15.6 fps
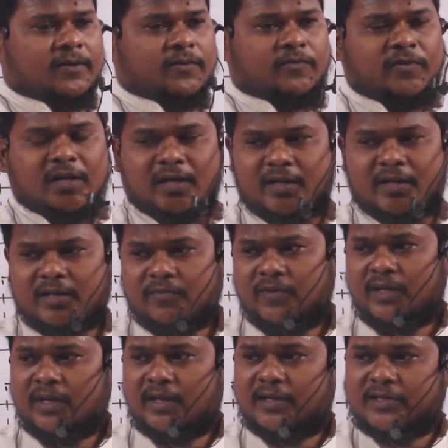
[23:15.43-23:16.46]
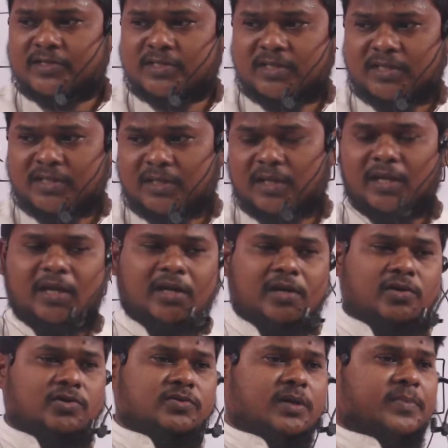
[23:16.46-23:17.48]
We are giving energy
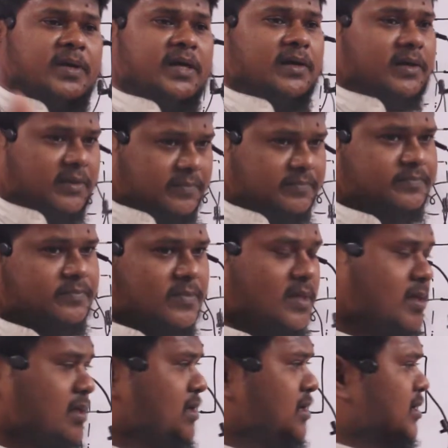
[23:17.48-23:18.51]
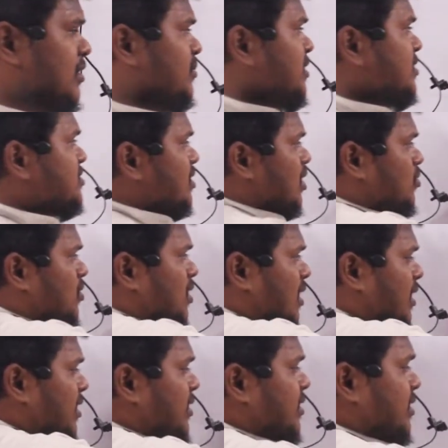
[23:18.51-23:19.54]
into the battery. It means now
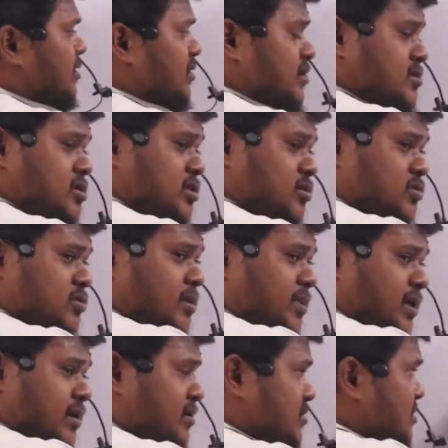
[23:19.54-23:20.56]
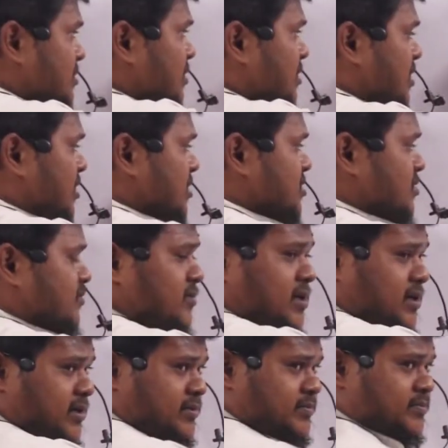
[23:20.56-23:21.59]
current enters into the battery. See the direction of
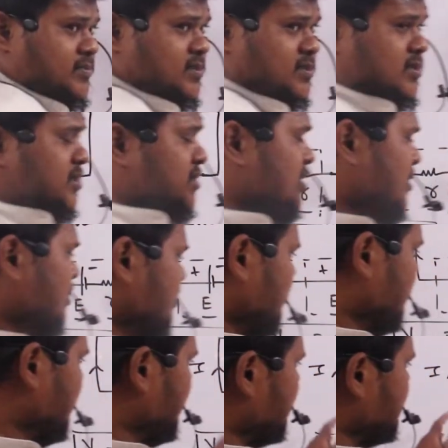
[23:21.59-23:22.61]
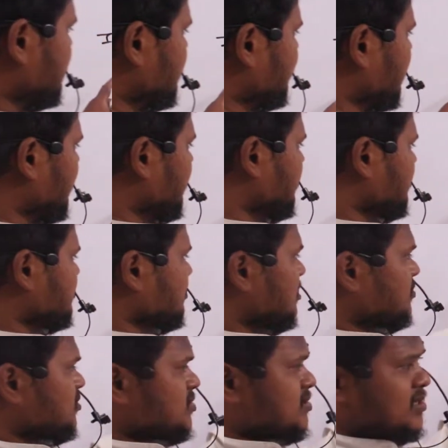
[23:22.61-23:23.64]
current. See here, the direction of current is in
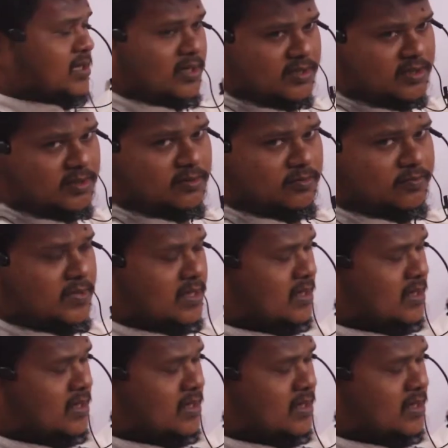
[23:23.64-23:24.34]
opposite direction. No?